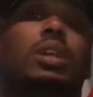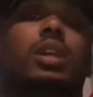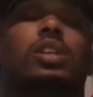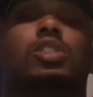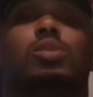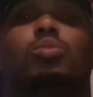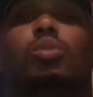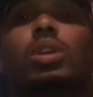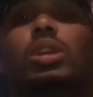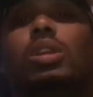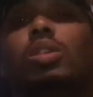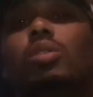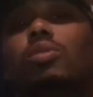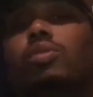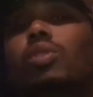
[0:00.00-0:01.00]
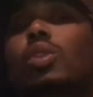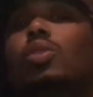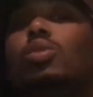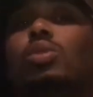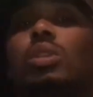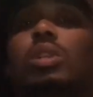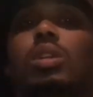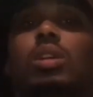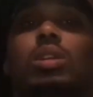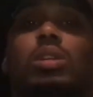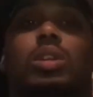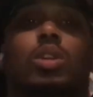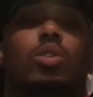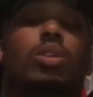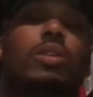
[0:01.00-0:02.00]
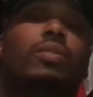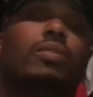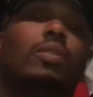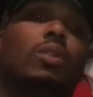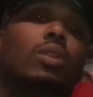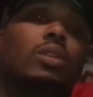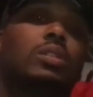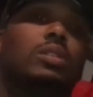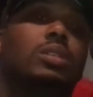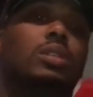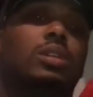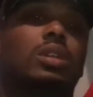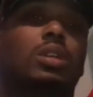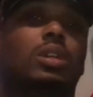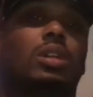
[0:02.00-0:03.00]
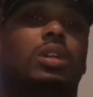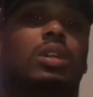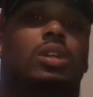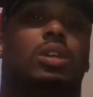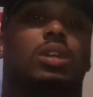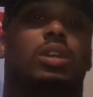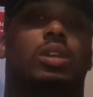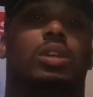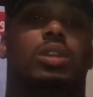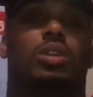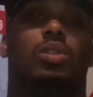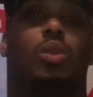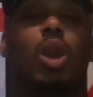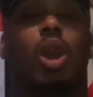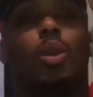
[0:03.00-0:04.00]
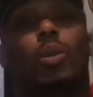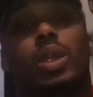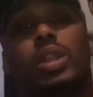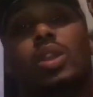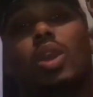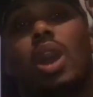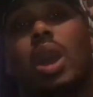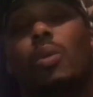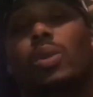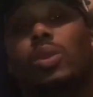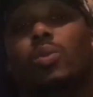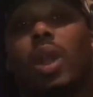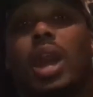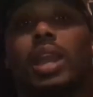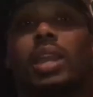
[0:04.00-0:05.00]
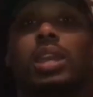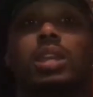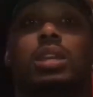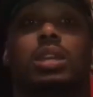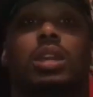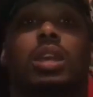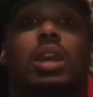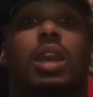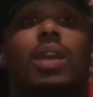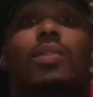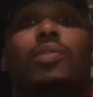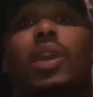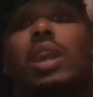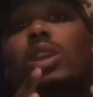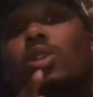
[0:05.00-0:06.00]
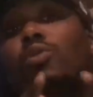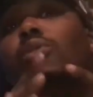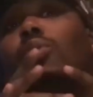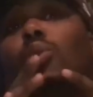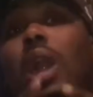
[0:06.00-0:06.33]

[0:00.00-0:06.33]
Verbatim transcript: it's your boy Q the Flu, Q the Influencer. You already know how we rocking. Thank you for